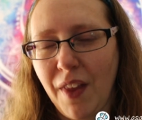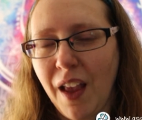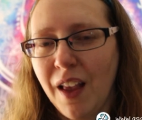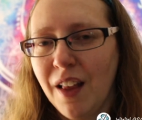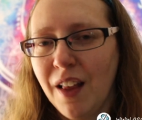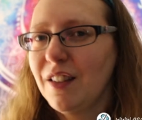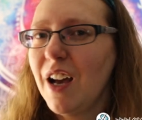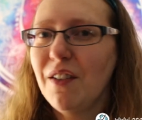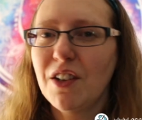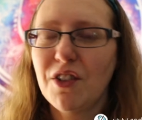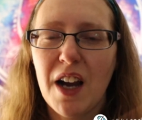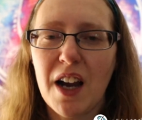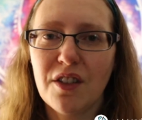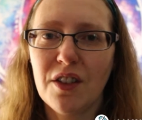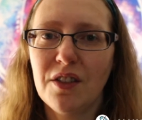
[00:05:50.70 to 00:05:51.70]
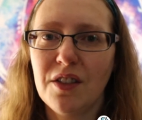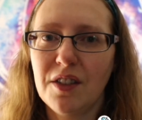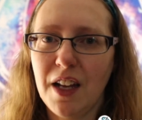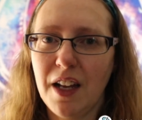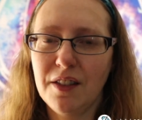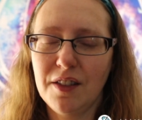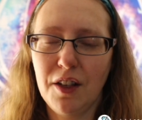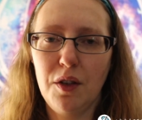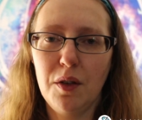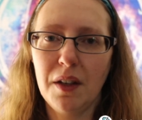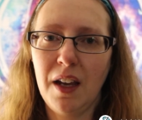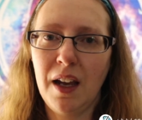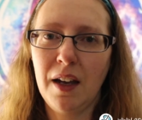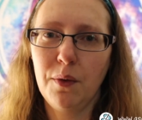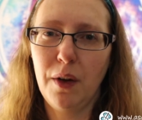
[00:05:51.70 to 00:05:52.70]
The law of attraction states that you can
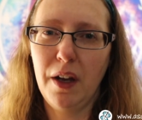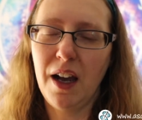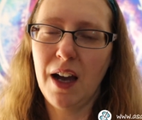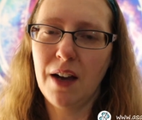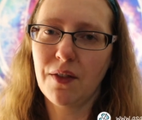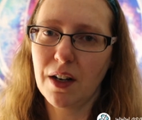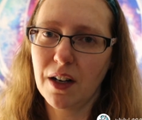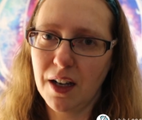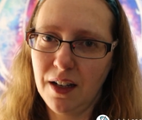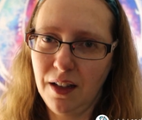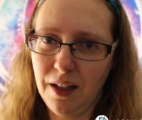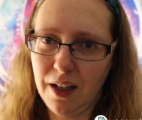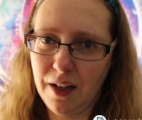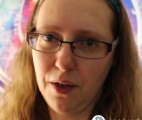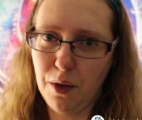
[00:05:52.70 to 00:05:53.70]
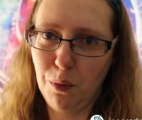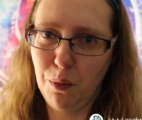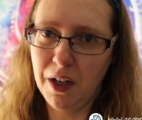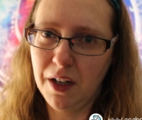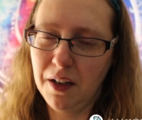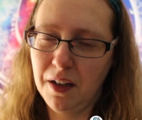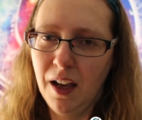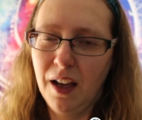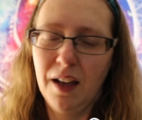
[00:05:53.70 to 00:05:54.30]
have whatever kind of life you want